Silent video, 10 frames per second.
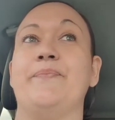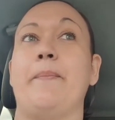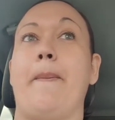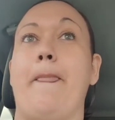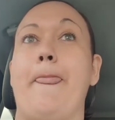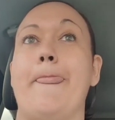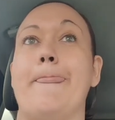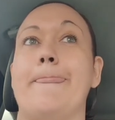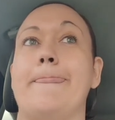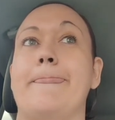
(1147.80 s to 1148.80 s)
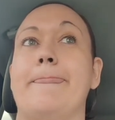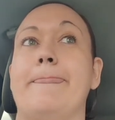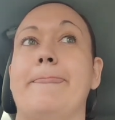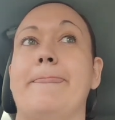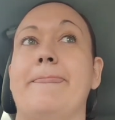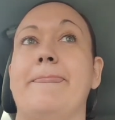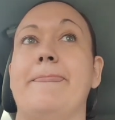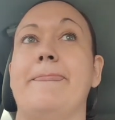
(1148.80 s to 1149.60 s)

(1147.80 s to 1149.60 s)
(no one is talking)